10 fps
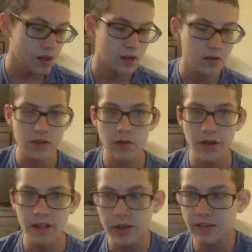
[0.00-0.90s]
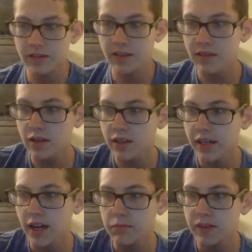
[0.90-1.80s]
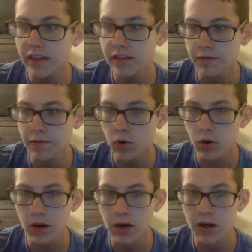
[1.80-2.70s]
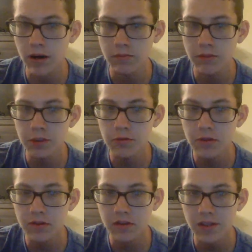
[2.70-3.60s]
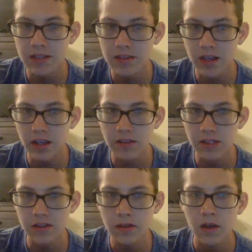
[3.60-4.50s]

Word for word: So, anyways, these are the updates for um, June of 2018.